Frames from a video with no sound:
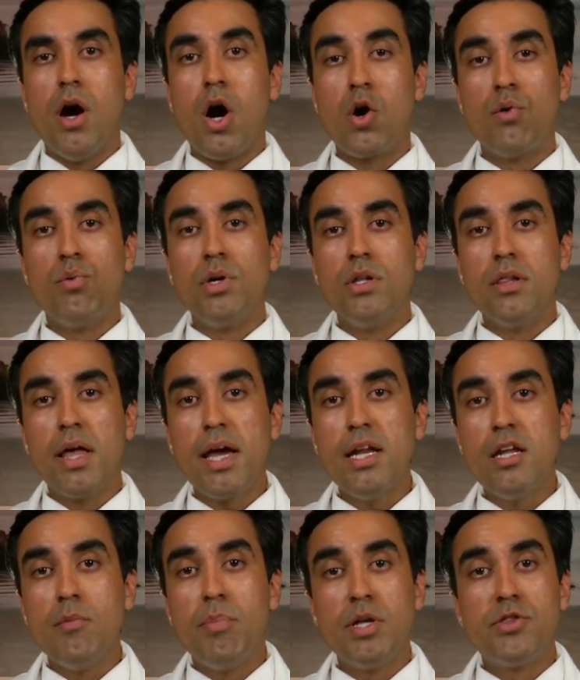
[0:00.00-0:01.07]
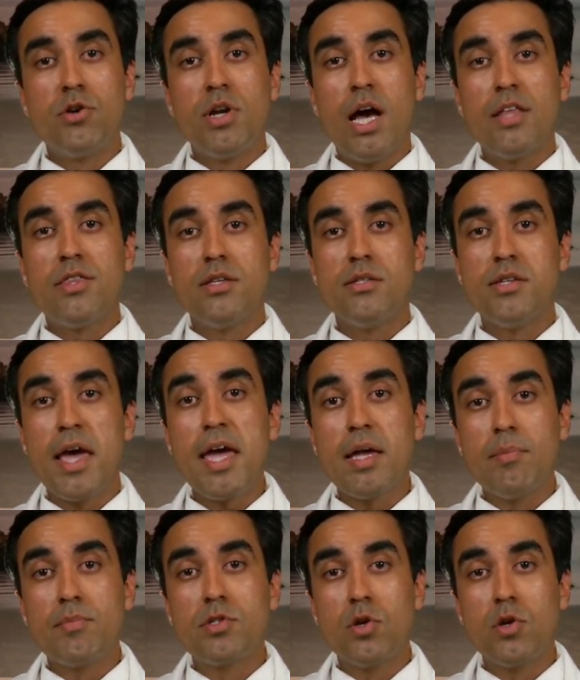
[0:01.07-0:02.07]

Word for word: are related, but they're not the same.